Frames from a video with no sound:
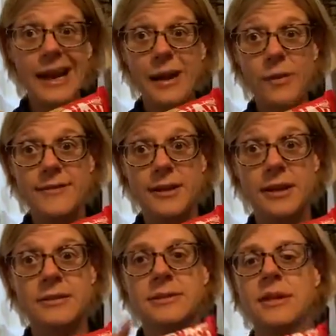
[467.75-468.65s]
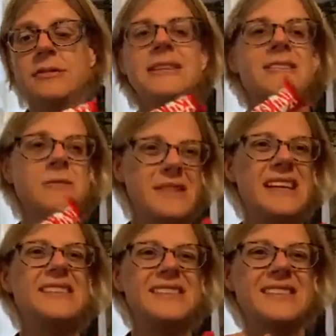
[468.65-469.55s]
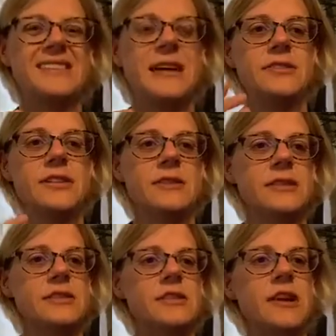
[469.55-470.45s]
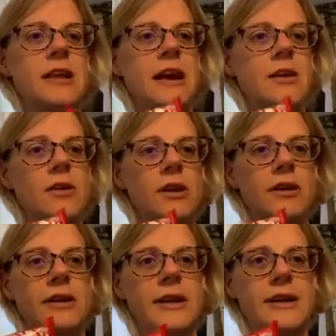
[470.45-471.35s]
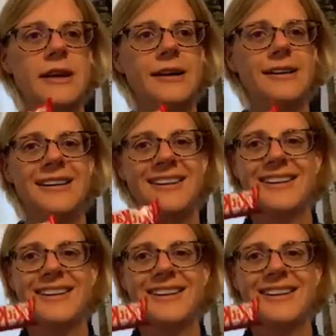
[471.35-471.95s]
However, let's just pretend it's a standard. Let's just go like that. Oh, look, Kit Kat.